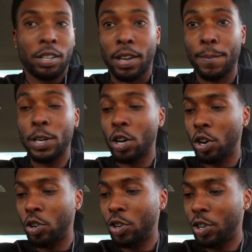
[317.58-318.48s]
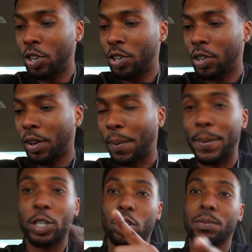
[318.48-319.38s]
Let me know.
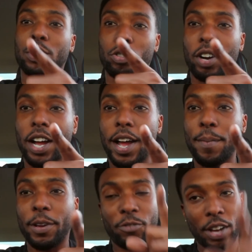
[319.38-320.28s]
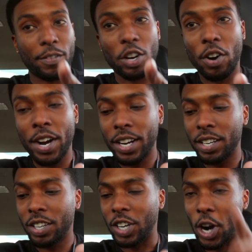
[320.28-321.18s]
Be sure to subscribe if you haven't
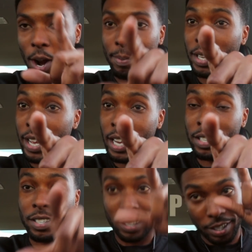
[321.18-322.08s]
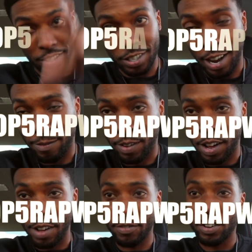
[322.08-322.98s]
already. RIPX. This is
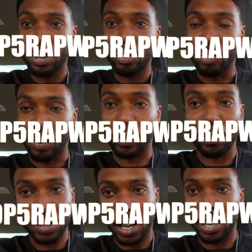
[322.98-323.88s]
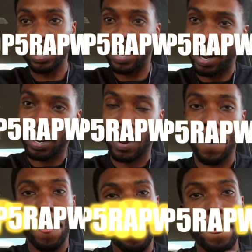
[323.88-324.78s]

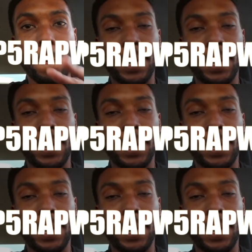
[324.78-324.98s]
Top5rapwebsite.com.